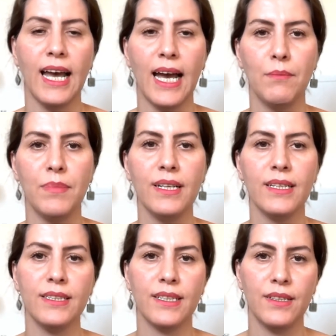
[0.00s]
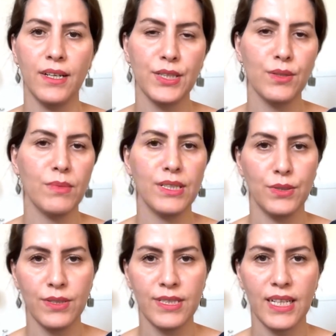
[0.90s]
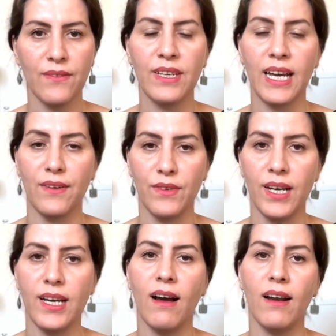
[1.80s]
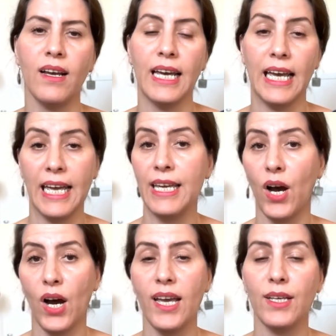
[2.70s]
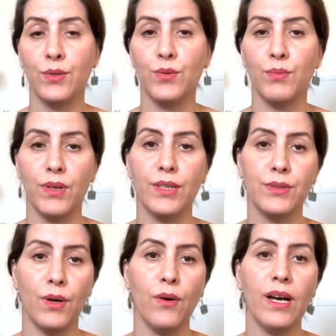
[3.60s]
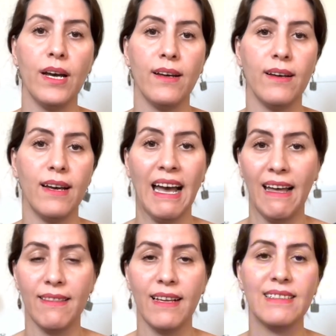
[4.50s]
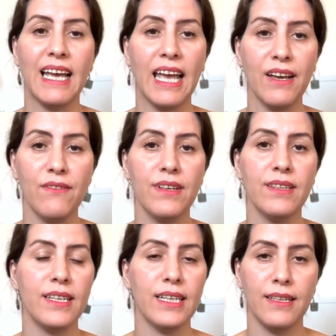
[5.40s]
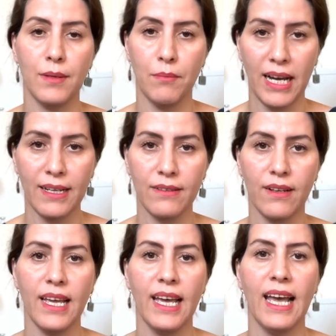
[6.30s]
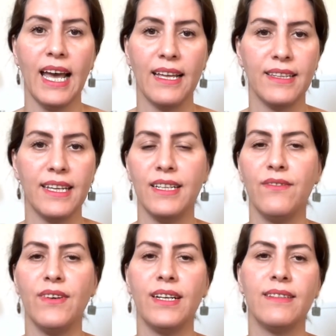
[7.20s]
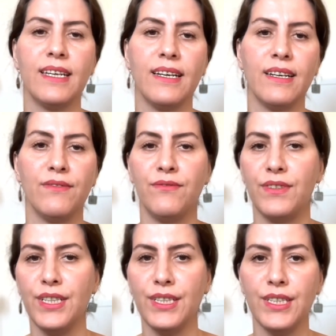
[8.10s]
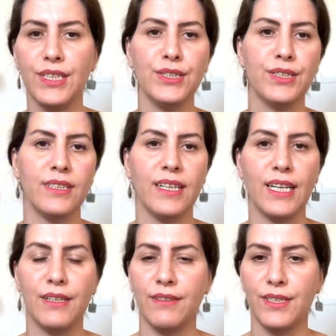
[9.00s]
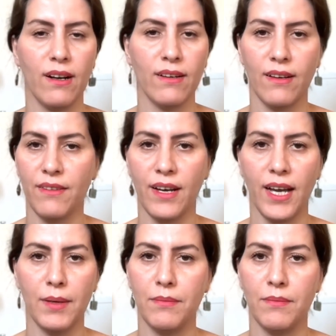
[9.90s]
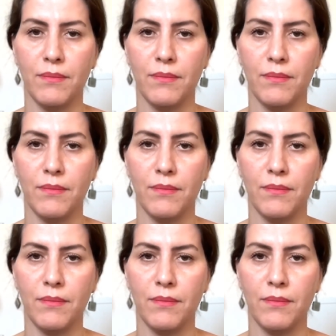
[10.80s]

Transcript: and building the document yourself, Canva AI 2.0 handles everything in the background and delivers the finished result on time.